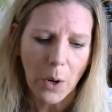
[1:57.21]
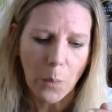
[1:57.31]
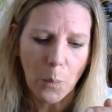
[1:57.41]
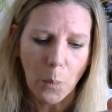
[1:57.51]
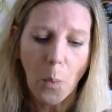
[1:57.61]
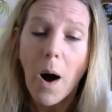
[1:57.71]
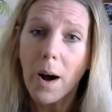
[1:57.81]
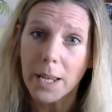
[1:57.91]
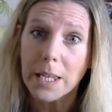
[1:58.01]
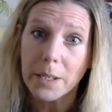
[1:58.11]

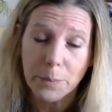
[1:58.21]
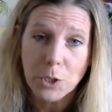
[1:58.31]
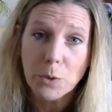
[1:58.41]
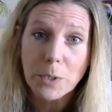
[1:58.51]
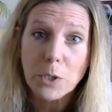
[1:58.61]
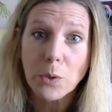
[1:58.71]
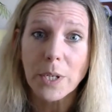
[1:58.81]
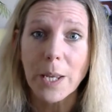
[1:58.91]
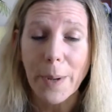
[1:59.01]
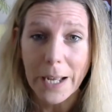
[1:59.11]
why we should be
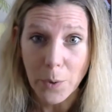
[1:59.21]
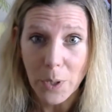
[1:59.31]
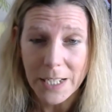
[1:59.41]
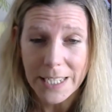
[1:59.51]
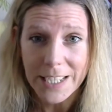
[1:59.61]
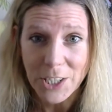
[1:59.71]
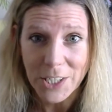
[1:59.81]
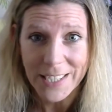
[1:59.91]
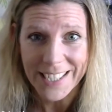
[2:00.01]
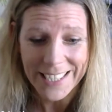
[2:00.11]
talking about equality and
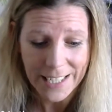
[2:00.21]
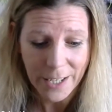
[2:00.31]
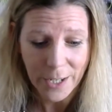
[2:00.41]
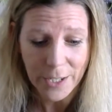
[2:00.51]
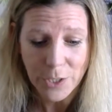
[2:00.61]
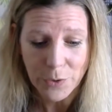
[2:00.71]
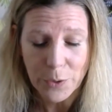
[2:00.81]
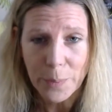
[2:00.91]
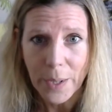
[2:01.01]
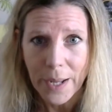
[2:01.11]
justice in the
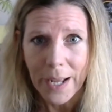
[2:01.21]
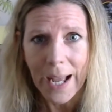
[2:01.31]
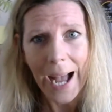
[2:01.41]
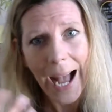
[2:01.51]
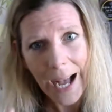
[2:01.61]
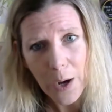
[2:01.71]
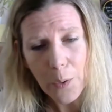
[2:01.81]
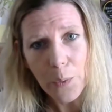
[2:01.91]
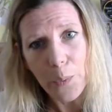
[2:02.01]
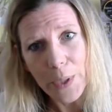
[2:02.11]
classroom,
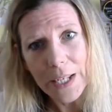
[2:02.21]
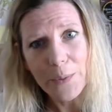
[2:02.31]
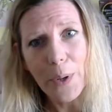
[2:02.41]
how we can